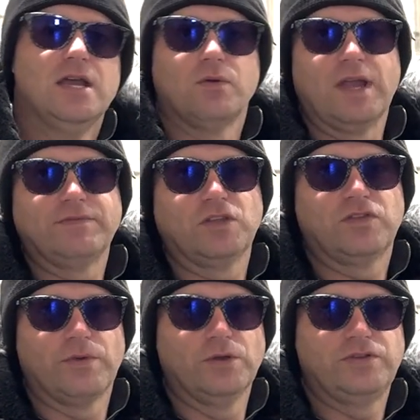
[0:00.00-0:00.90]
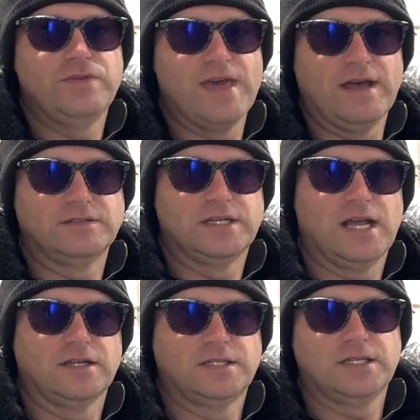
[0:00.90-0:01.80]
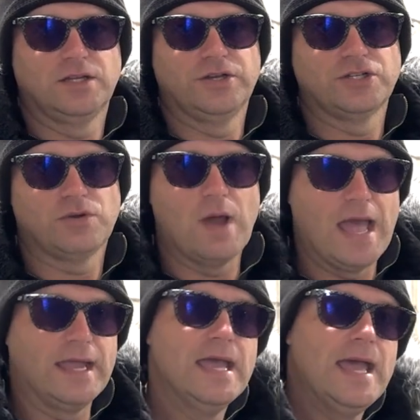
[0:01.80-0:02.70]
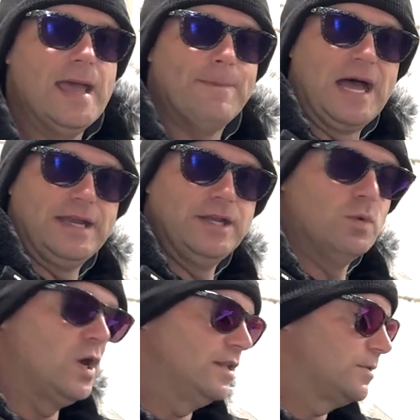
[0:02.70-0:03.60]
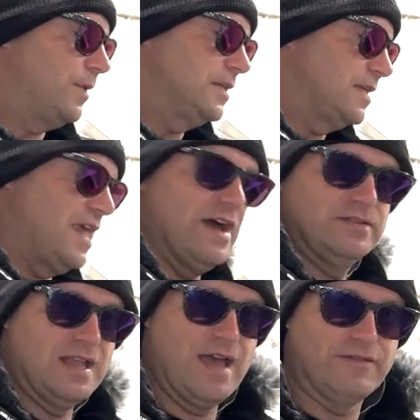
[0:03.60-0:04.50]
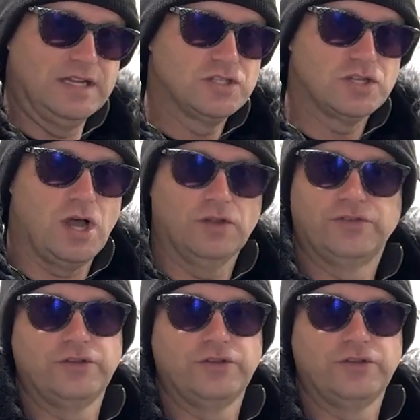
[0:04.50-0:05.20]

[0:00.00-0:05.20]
we're gonna have to throw $2,000 cylinders away and buy new ones, plus $1,000 have it installed.